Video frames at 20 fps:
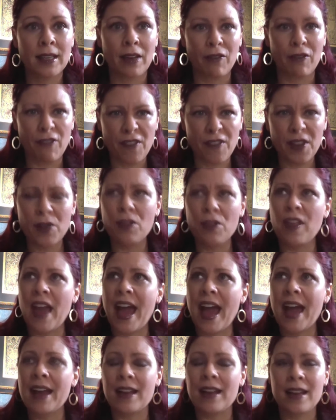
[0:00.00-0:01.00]
feel
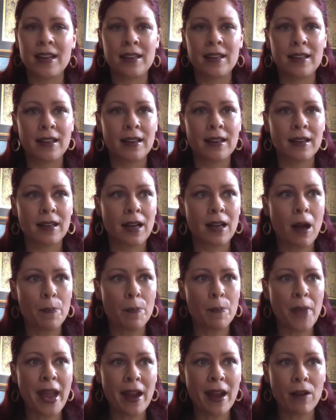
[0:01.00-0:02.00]
that and
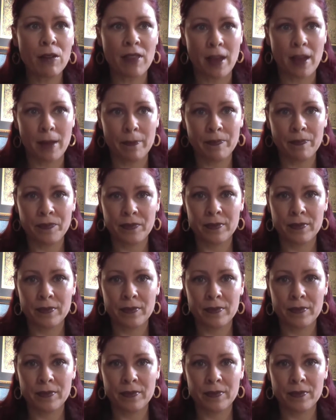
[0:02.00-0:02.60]
compare them.